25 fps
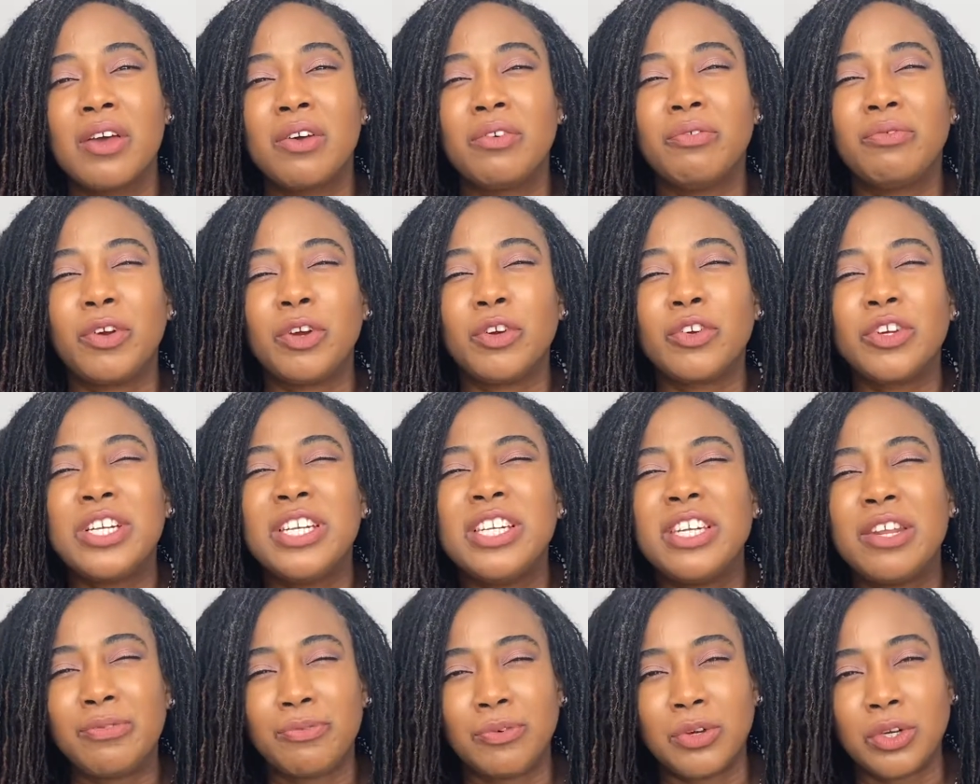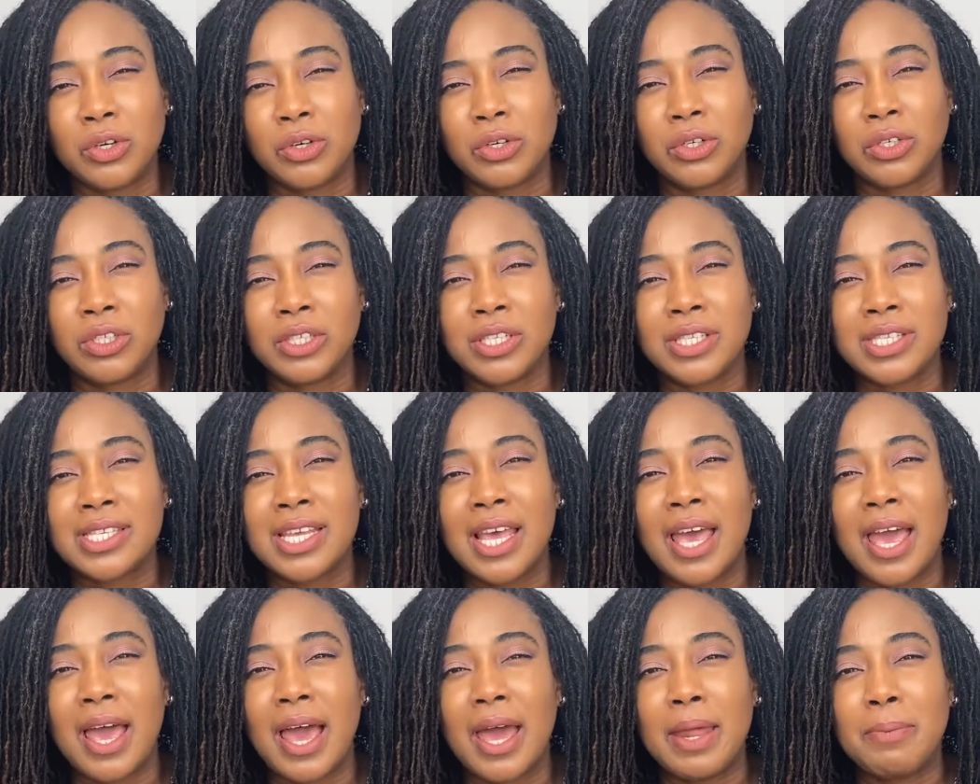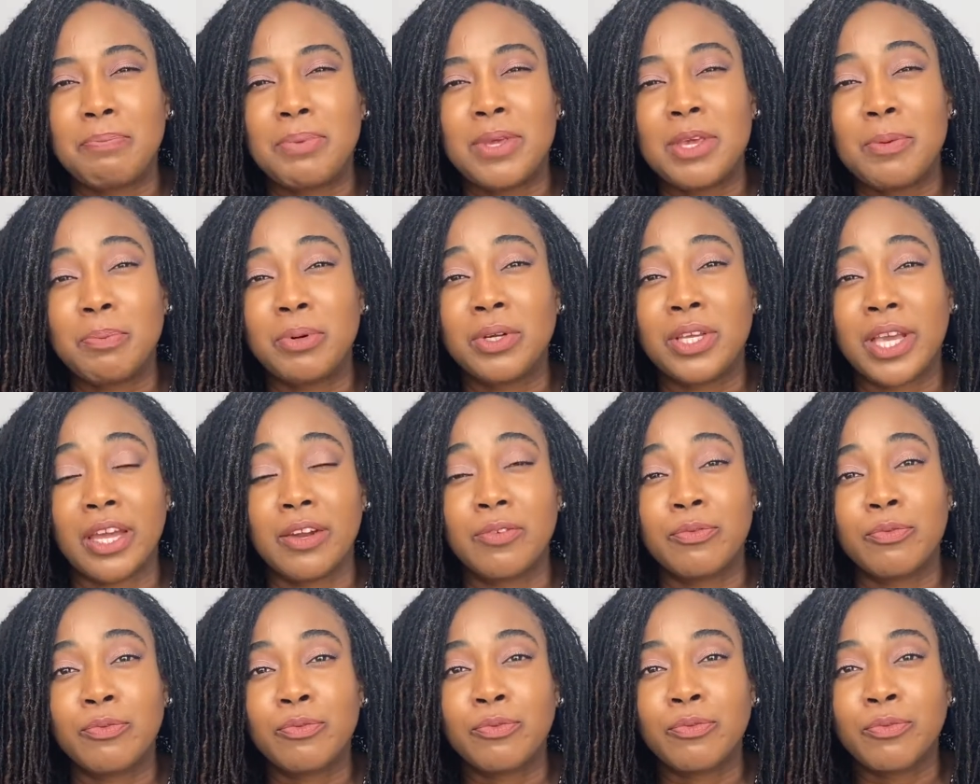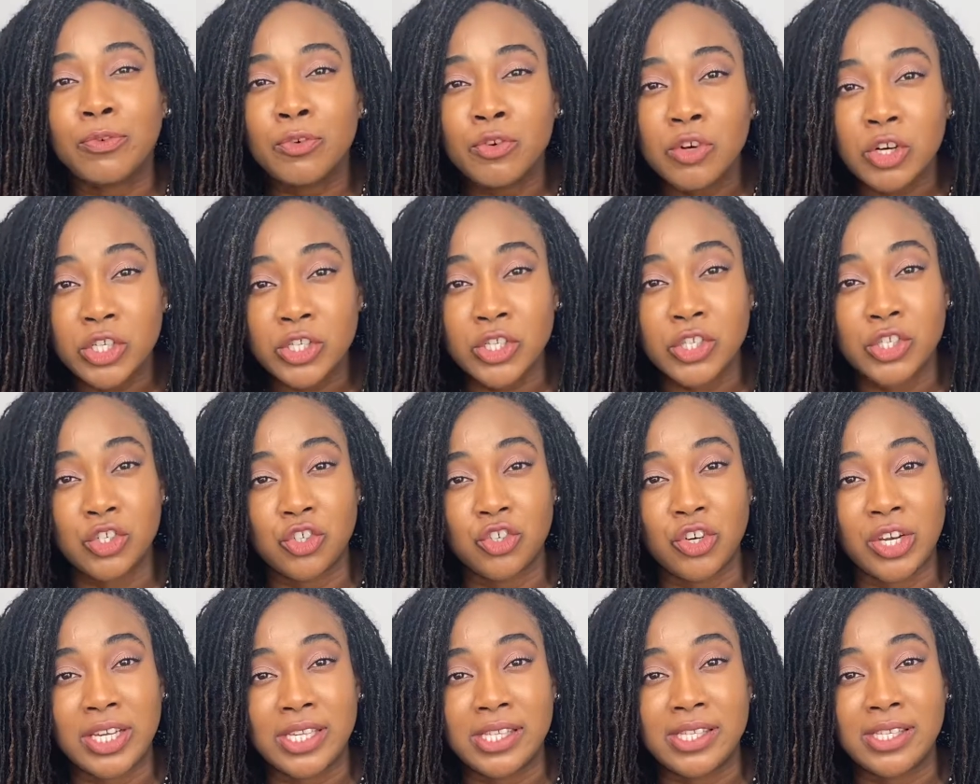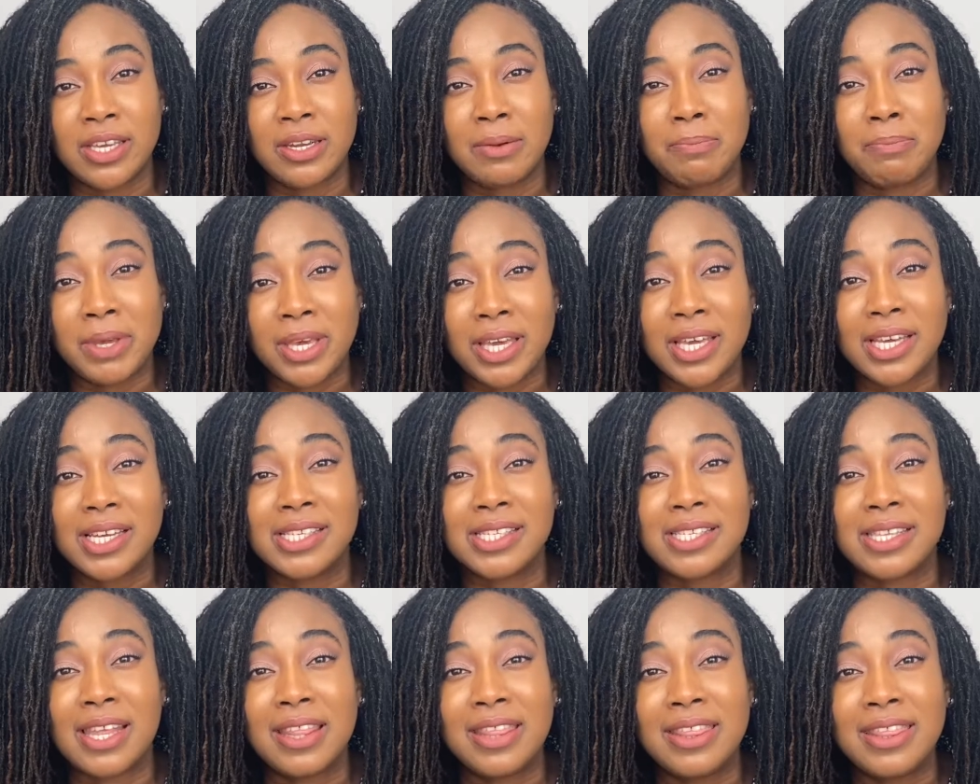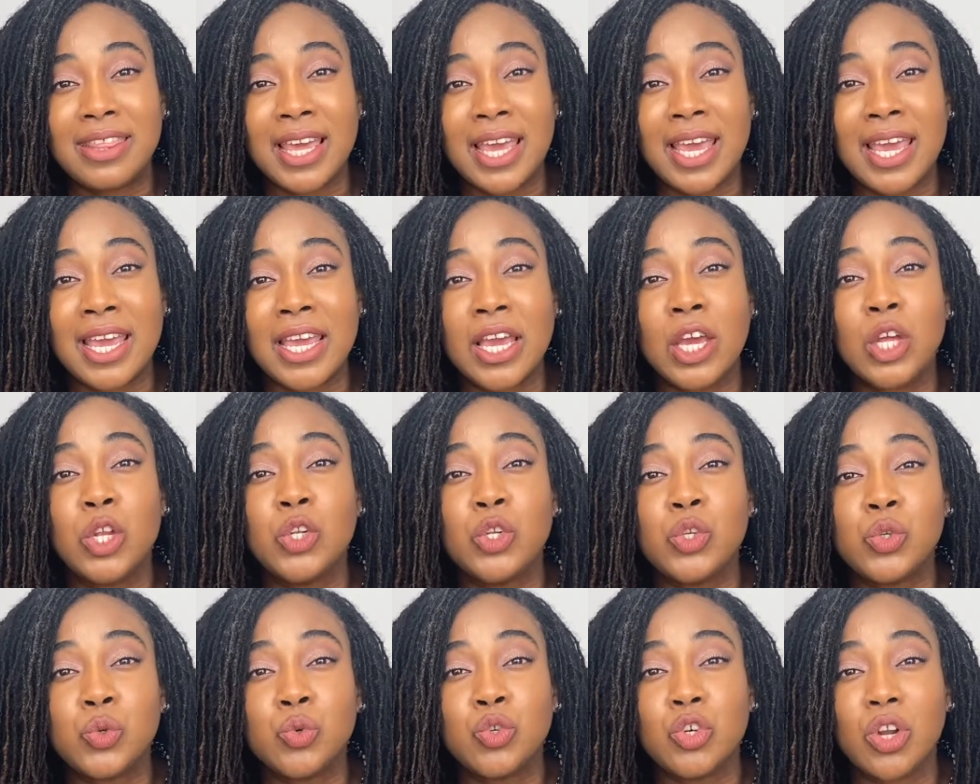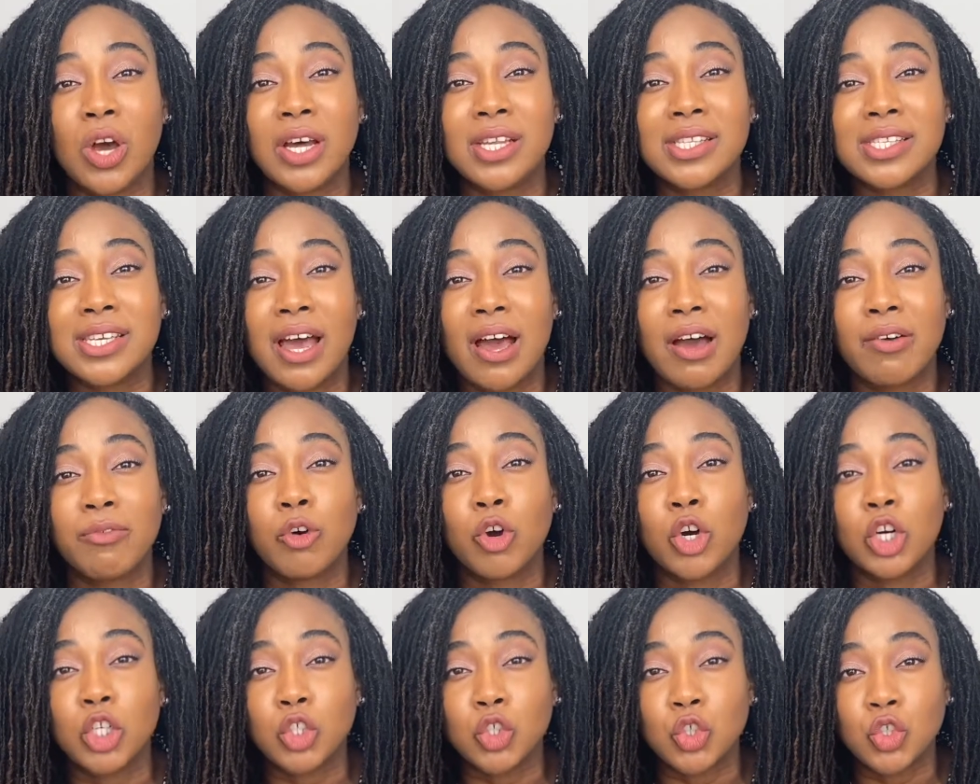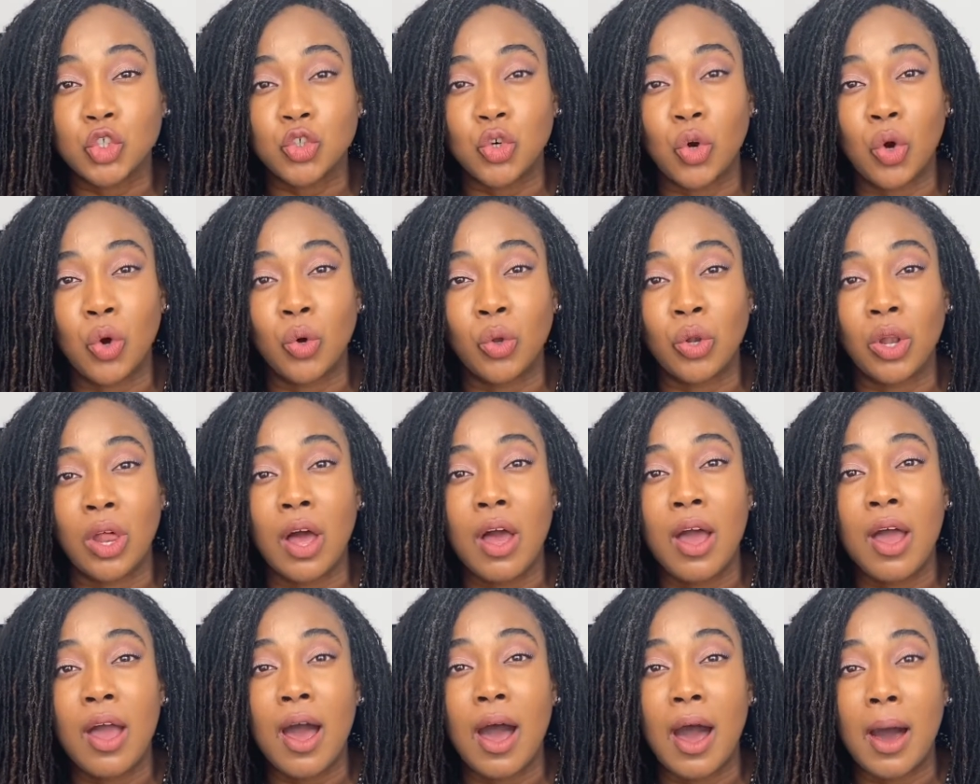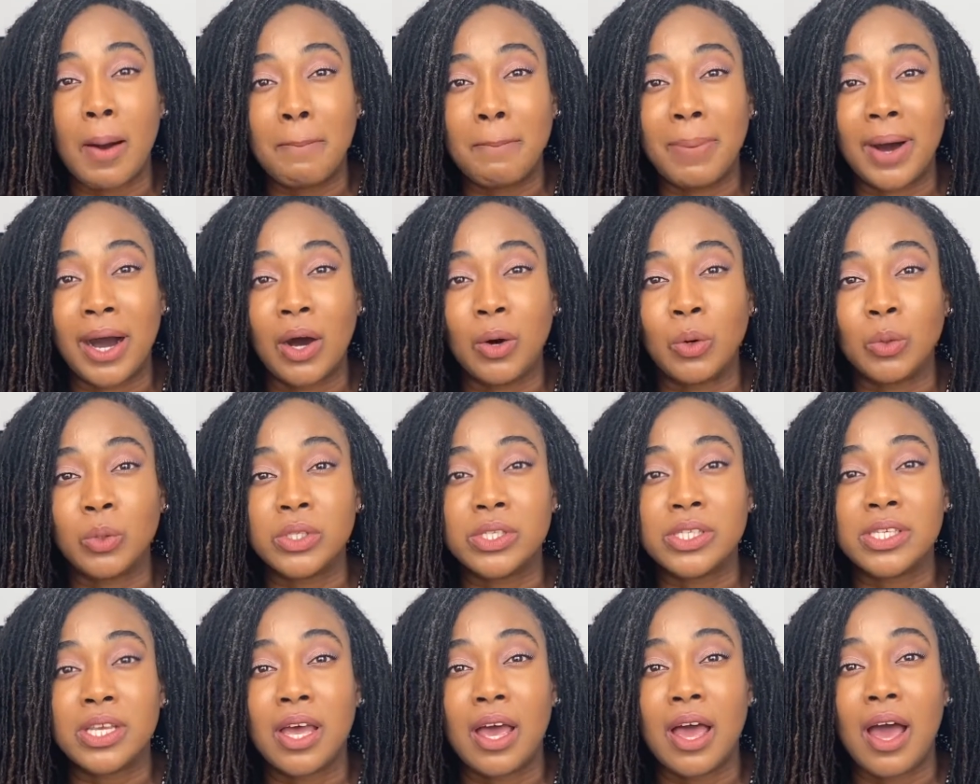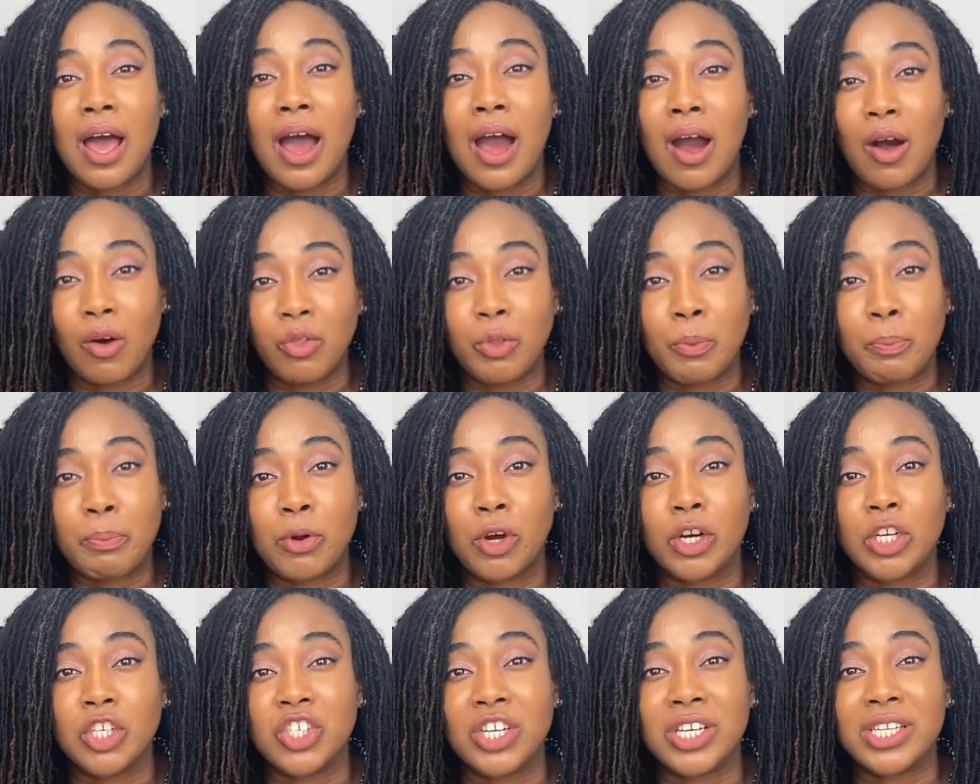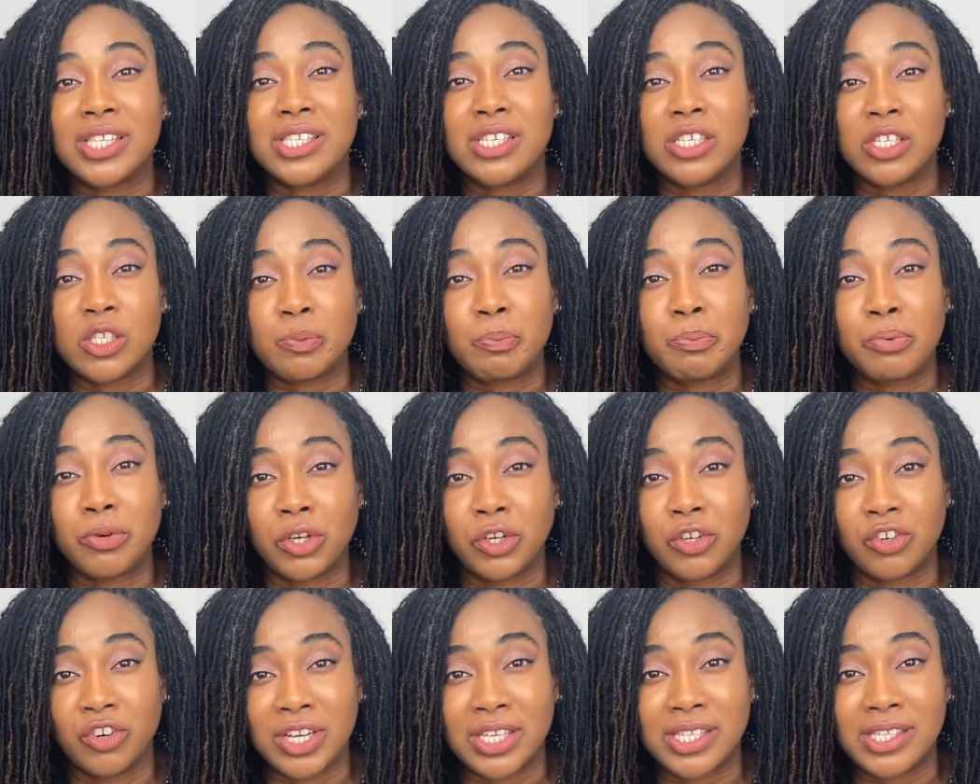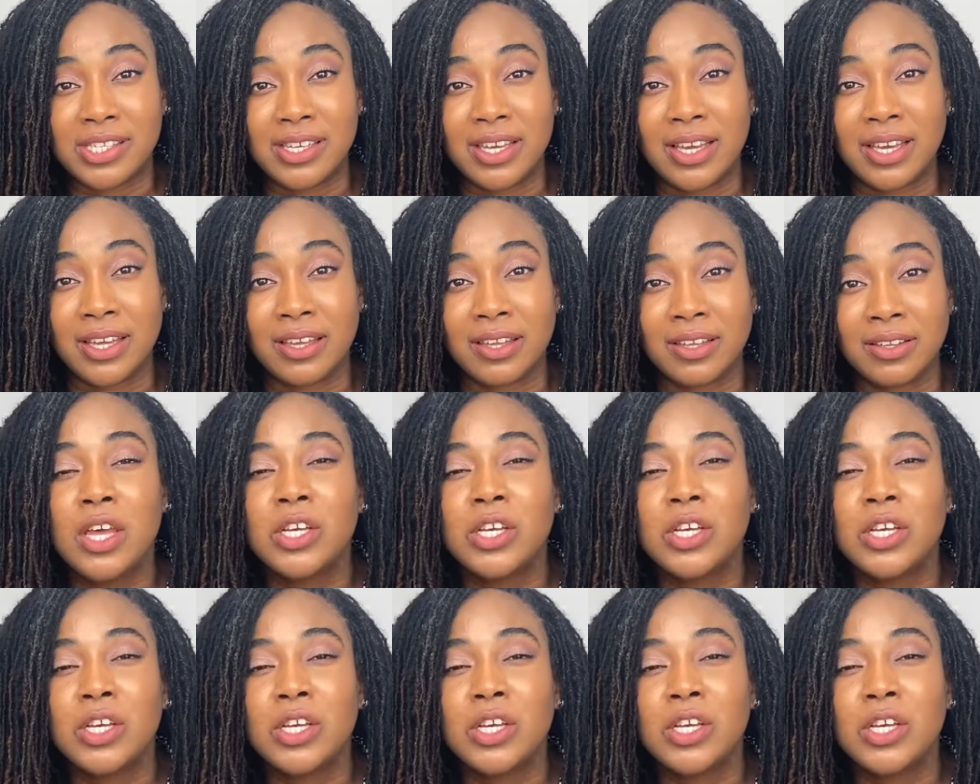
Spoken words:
very difficult and people get frustrated because they do not have control about how the project is progressing.